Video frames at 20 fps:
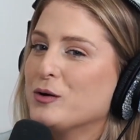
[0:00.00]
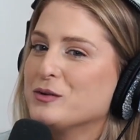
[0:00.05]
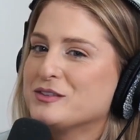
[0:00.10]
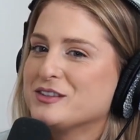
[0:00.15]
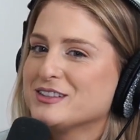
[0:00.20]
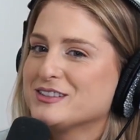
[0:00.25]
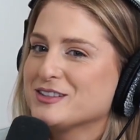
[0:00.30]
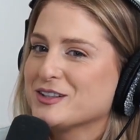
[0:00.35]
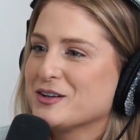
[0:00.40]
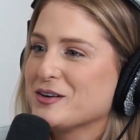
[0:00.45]

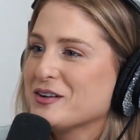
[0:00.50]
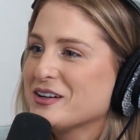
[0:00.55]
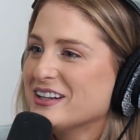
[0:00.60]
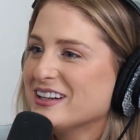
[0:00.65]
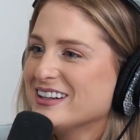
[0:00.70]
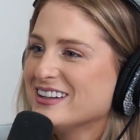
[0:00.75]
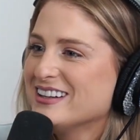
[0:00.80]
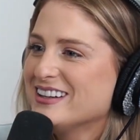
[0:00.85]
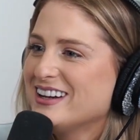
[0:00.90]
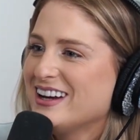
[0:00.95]
both
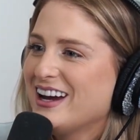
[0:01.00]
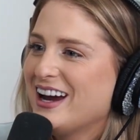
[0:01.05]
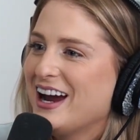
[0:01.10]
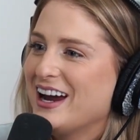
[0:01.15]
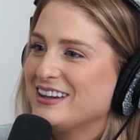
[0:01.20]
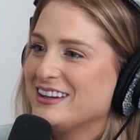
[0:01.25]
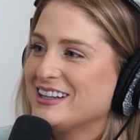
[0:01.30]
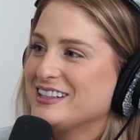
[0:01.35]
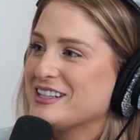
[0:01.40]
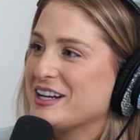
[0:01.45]
disagree
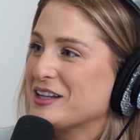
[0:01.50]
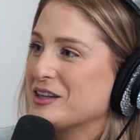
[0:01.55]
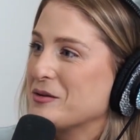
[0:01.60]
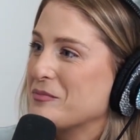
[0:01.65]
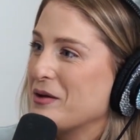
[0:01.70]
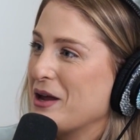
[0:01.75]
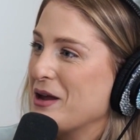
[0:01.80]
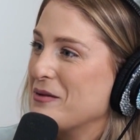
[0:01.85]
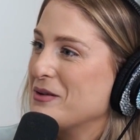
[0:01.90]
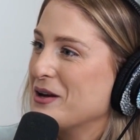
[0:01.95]
and they take alive.
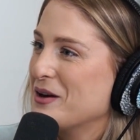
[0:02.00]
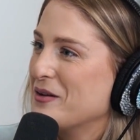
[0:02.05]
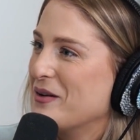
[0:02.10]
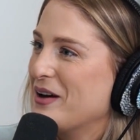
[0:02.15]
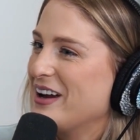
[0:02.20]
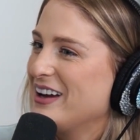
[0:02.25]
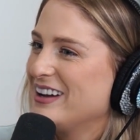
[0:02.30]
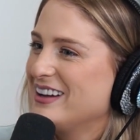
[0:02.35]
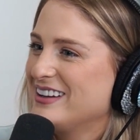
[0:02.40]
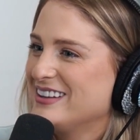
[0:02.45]
the baby yes.
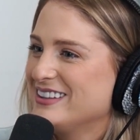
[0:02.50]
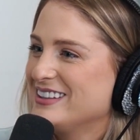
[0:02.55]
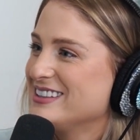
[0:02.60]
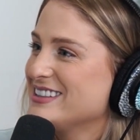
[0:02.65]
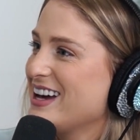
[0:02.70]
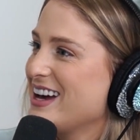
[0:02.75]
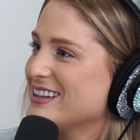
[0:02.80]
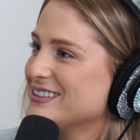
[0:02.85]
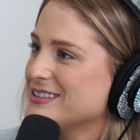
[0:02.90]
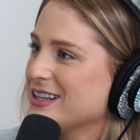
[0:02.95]
away and mm-hmm. the
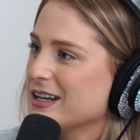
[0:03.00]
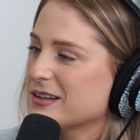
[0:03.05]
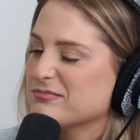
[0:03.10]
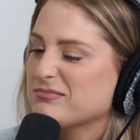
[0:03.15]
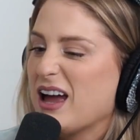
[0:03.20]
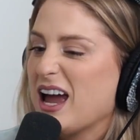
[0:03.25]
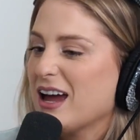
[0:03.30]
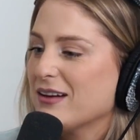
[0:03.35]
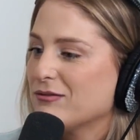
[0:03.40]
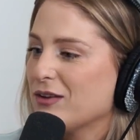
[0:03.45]
dad's like
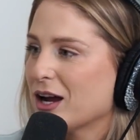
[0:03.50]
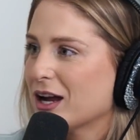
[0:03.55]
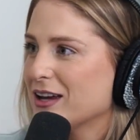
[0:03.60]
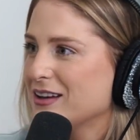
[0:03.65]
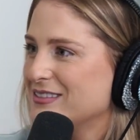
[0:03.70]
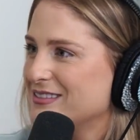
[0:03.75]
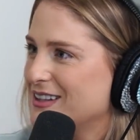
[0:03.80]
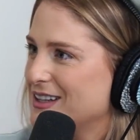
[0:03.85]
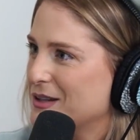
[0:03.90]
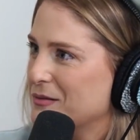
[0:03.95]
nah fuck
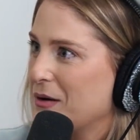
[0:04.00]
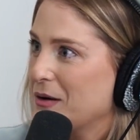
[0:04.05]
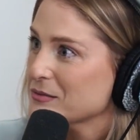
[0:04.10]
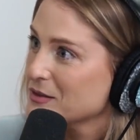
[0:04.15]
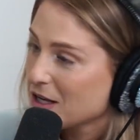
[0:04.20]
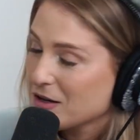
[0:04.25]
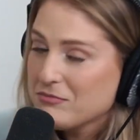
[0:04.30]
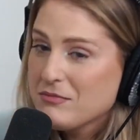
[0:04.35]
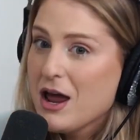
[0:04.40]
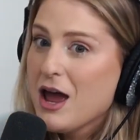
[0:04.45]
it and the
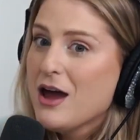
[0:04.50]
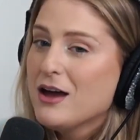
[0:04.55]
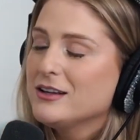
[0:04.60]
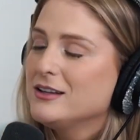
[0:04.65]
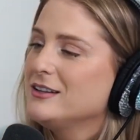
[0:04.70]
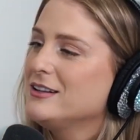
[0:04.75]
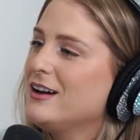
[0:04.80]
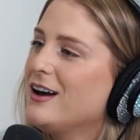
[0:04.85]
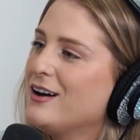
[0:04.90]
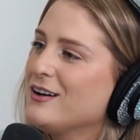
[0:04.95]
mom's like nah
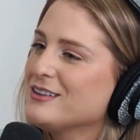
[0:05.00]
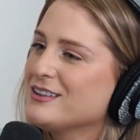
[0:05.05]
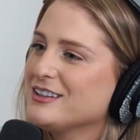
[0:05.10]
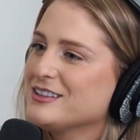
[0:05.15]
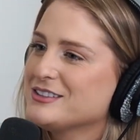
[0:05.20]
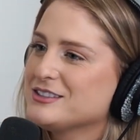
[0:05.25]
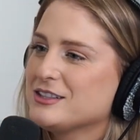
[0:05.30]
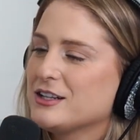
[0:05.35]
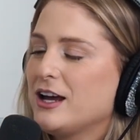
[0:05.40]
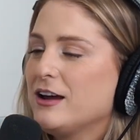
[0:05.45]
you know
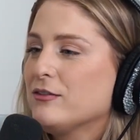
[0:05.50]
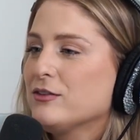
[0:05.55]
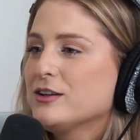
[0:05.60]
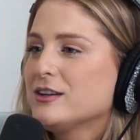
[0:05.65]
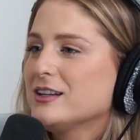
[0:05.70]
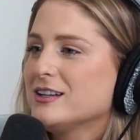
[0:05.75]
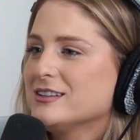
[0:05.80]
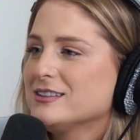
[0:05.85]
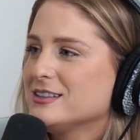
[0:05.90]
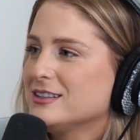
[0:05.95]
there's yeah.
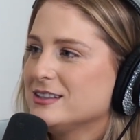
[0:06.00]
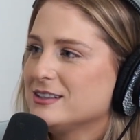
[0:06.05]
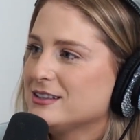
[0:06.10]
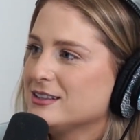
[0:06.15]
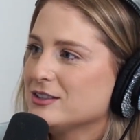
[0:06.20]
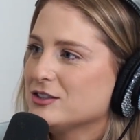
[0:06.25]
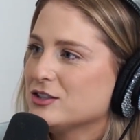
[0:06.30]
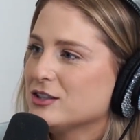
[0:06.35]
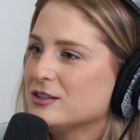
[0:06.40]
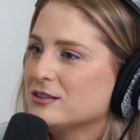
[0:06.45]
everything is a
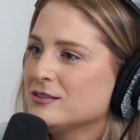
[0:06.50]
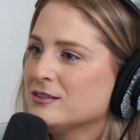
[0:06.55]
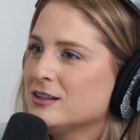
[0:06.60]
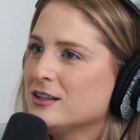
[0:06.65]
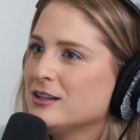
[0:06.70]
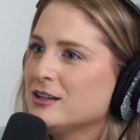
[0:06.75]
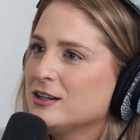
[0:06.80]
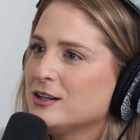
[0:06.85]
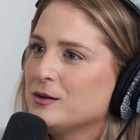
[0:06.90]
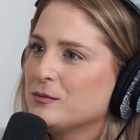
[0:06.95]
decision
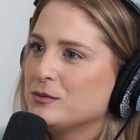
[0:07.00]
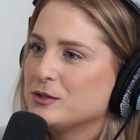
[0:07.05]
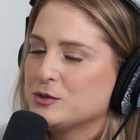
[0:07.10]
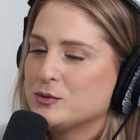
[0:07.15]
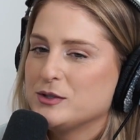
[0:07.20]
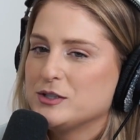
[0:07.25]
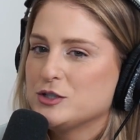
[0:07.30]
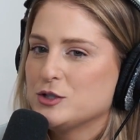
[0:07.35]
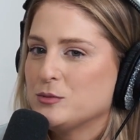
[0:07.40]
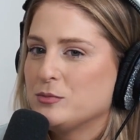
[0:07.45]

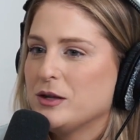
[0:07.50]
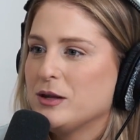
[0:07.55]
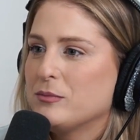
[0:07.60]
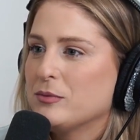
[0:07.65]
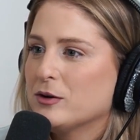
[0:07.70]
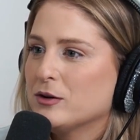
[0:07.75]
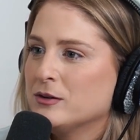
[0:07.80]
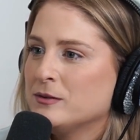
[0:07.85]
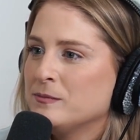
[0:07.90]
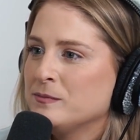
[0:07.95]
between mm-hmm. two
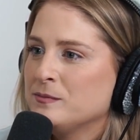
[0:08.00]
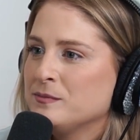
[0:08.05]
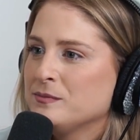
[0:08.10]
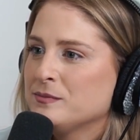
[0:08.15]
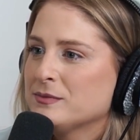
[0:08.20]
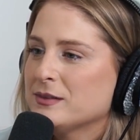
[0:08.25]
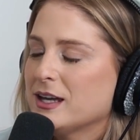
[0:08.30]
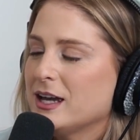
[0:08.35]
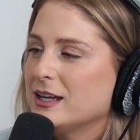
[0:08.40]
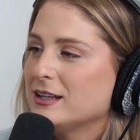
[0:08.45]
people
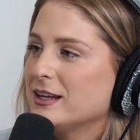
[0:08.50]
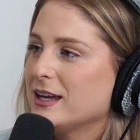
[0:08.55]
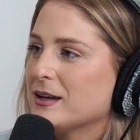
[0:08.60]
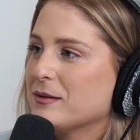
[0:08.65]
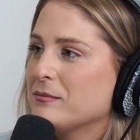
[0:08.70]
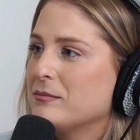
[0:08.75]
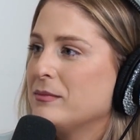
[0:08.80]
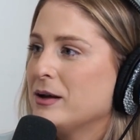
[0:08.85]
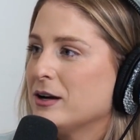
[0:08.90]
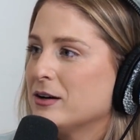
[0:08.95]
and
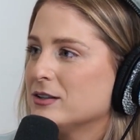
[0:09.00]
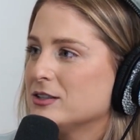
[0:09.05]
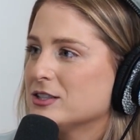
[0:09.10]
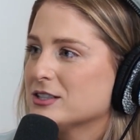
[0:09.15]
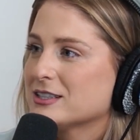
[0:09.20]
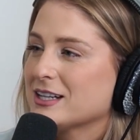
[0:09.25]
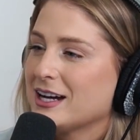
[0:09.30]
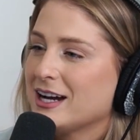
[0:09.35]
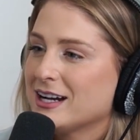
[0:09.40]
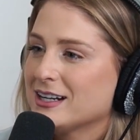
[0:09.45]
like marriage
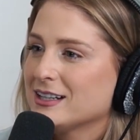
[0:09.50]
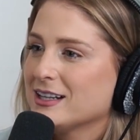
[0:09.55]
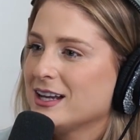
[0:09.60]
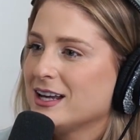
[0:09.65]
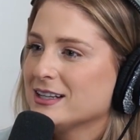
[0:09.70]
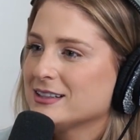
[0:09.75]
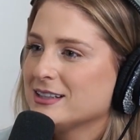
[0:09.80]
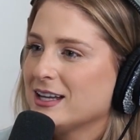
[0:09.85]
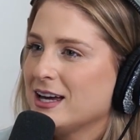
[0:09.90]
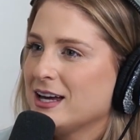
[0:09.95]
is kind of
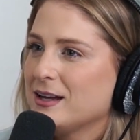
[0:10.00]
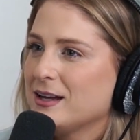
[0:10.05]
like